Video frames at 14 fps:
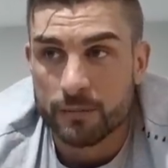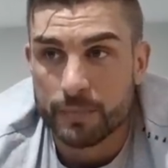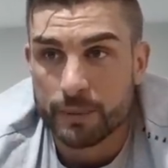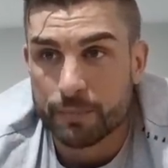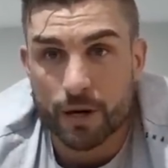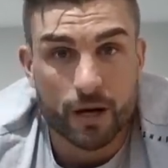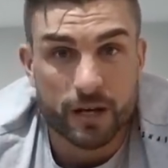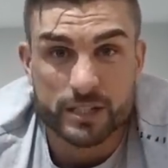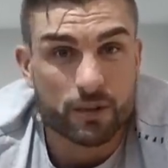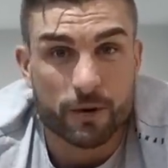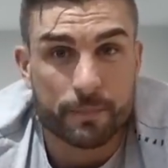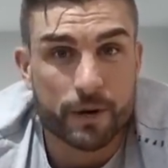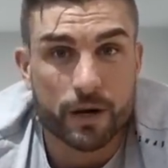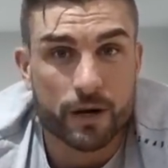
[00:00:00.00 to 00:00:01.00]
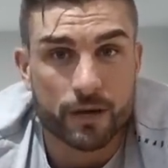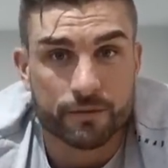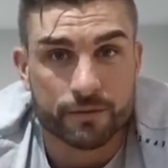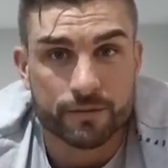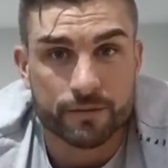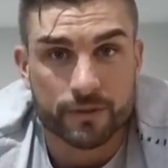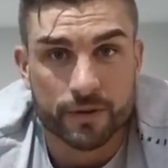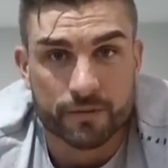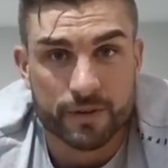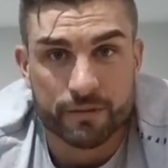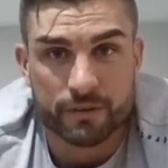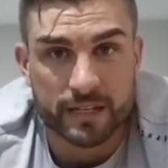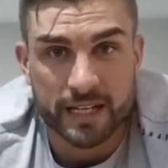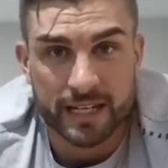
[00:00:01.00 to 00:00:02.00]
be part, it's not part of
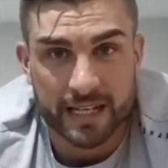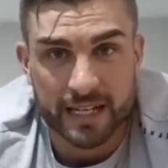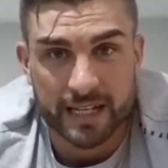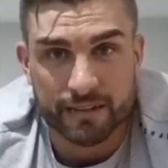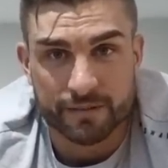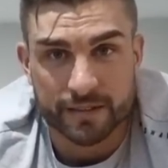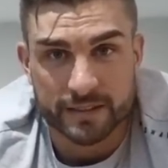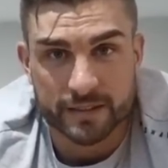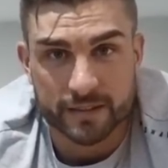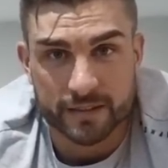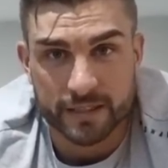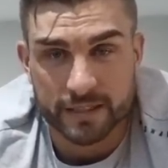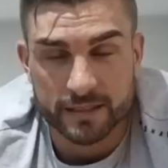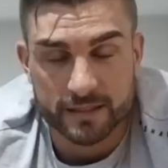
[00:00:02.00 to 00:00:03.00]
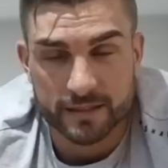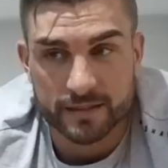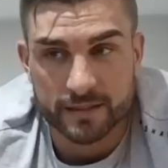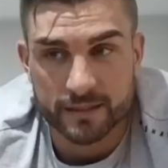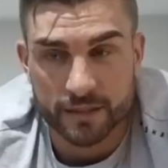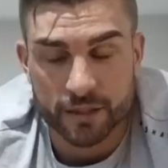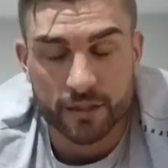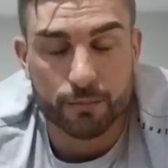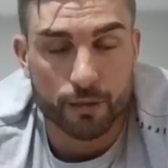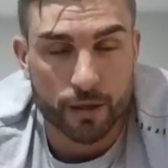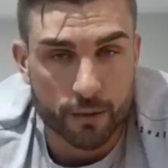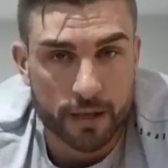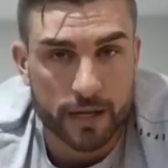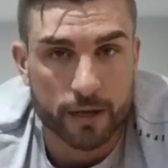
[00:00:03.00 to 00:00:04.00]
everyday life. It's you're going to
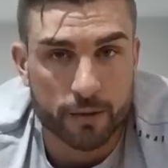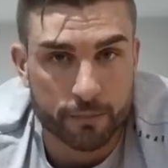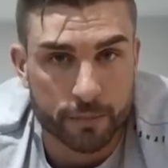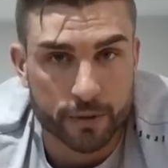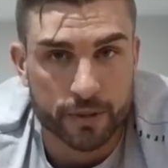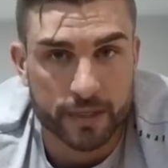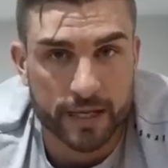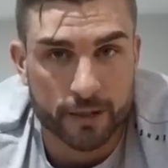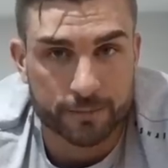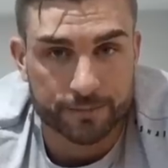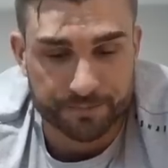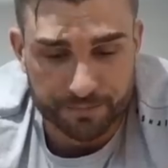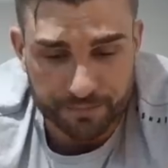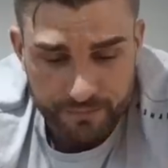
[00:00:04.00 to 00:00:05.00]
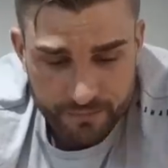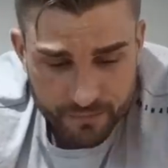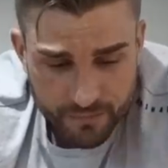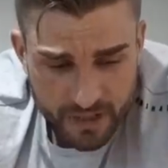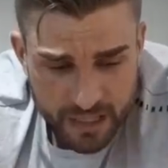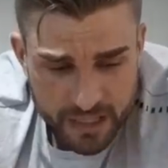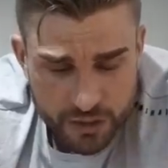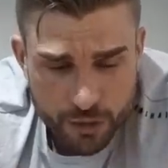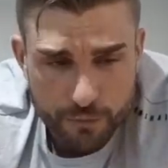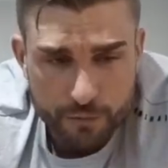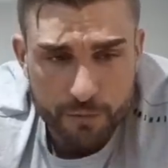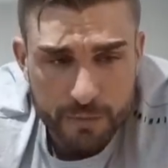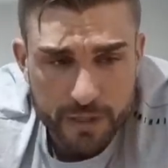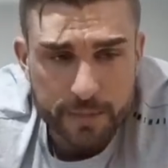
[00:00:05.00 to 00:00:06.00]
blow out and burn out. So
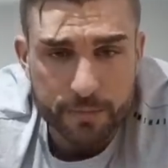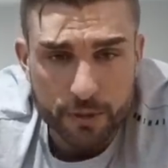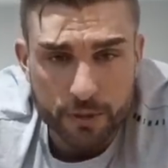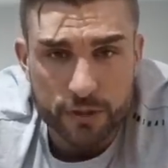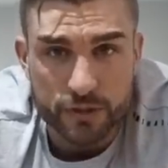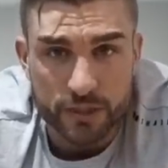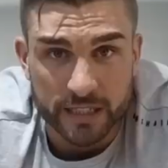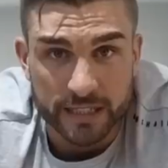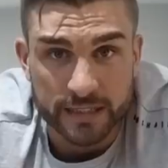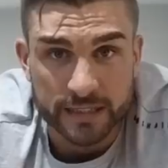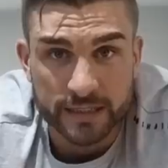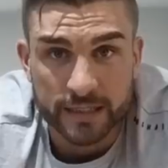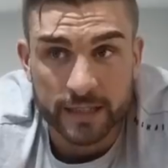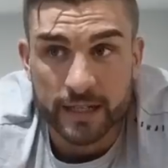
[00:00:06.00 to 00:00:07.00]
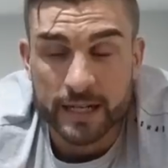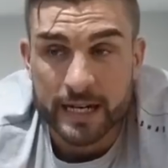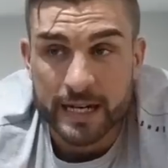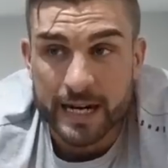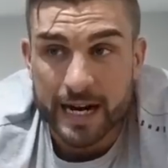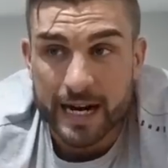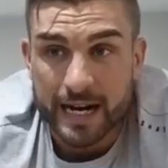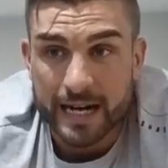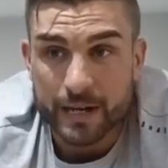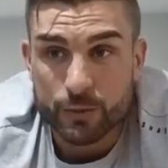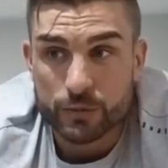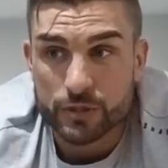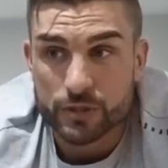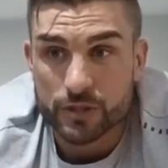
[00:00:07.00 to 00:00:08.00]
for me personally, I
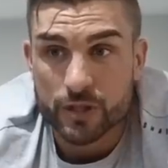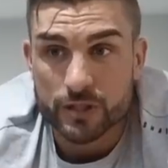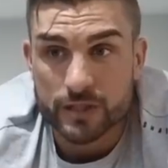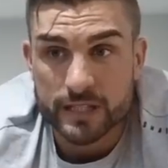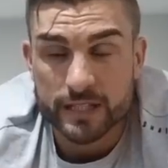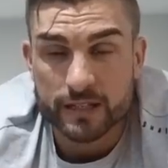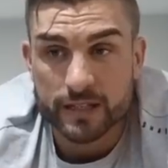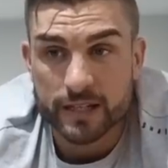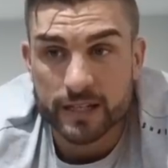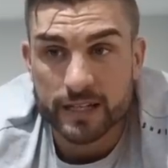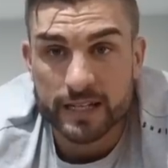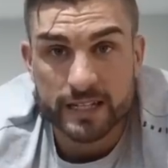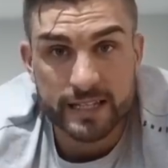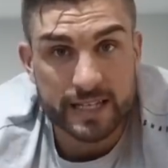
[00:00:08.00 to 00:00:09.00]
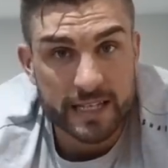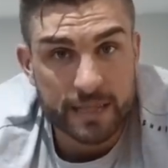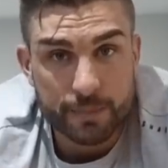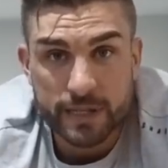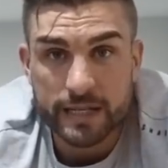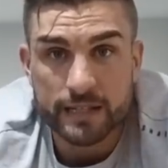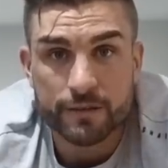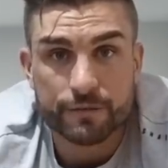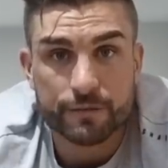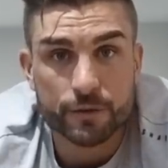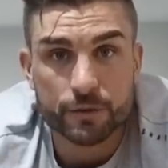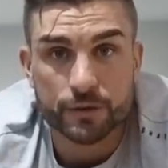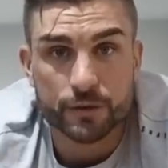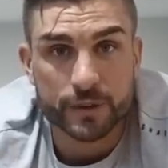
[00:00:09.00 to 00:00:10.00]
would start to keep eating the
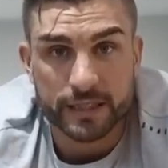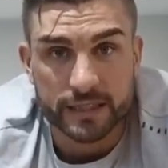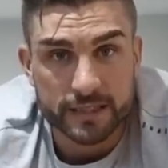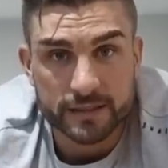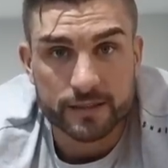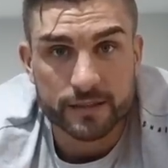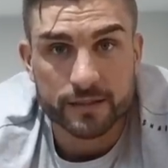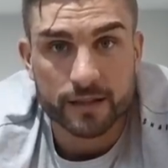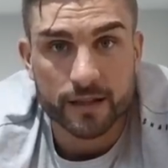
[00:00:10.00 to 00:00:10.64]
foods you eat,